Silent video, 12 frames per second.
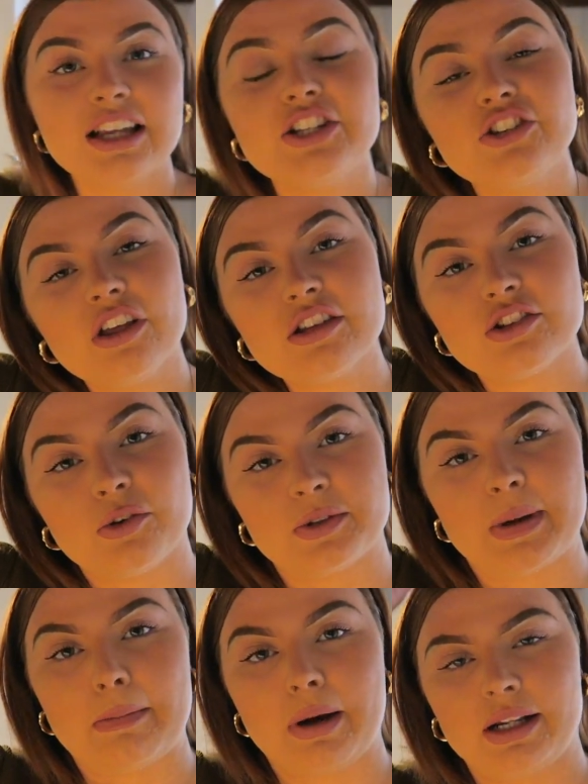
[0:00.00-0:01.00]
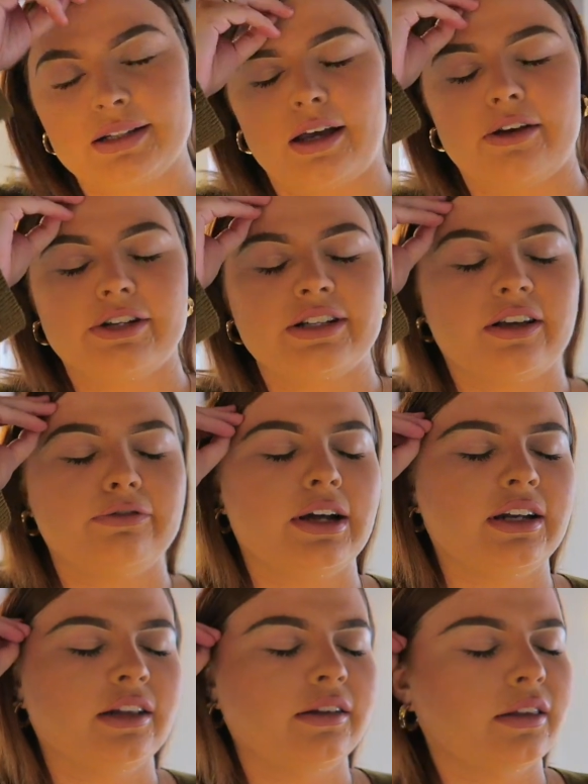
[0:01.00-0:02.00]
Did you know that song was like Miley Cyrus? I
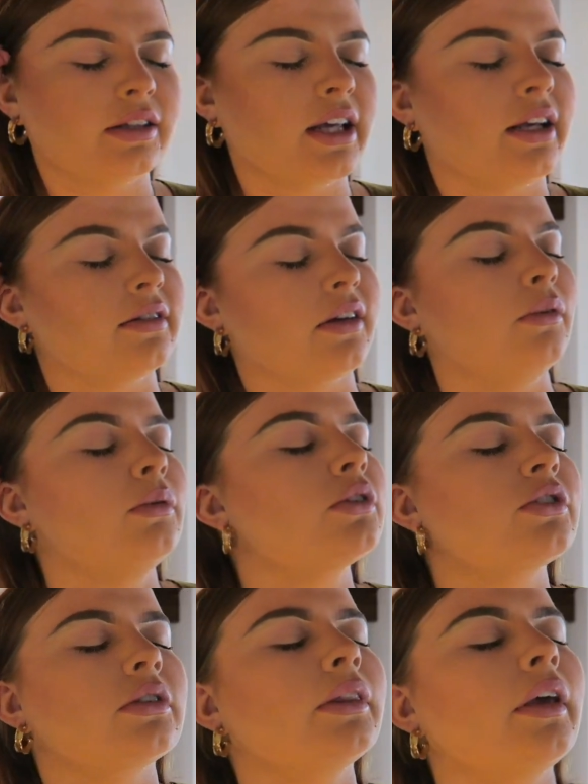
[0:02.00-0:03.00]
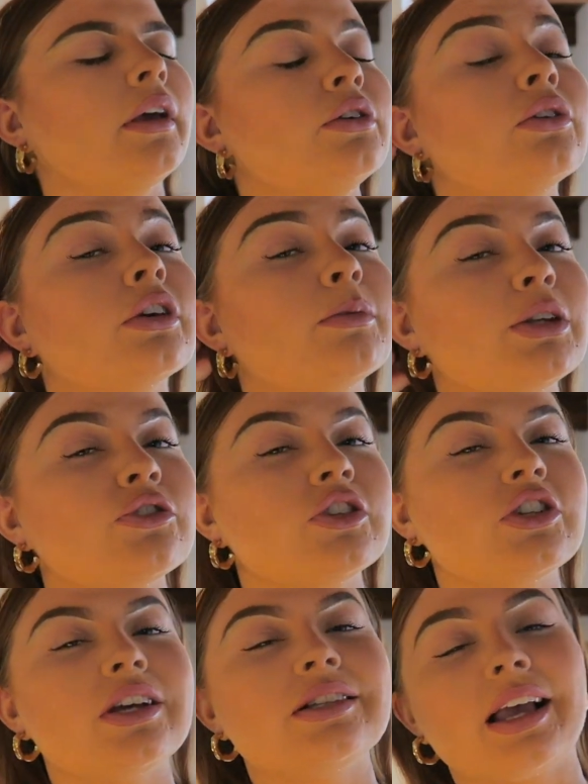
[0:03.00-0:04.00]
found out the other day because I watched the
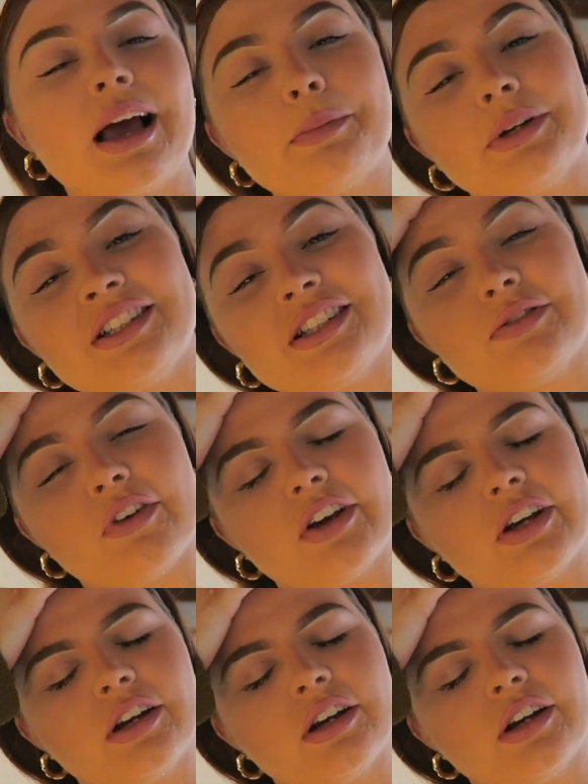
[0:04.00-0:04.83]
documentary Chasing Happiness. It's very